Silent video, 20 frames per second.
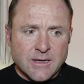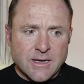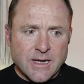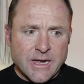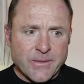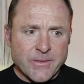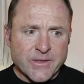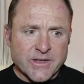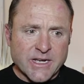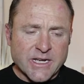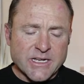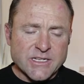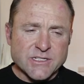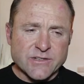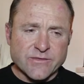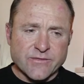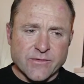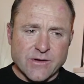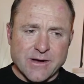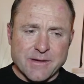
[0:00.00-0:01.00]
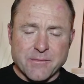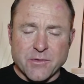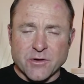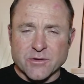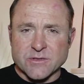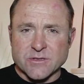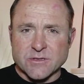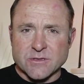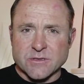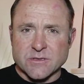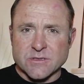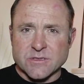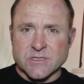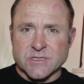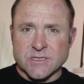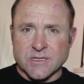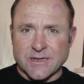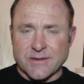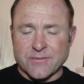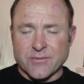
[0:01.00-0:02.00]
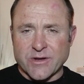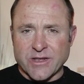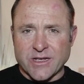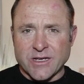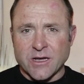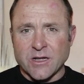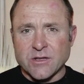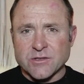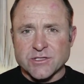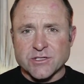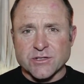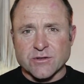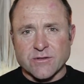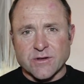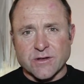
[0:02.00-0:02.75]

And the danger for our modern celebrity culture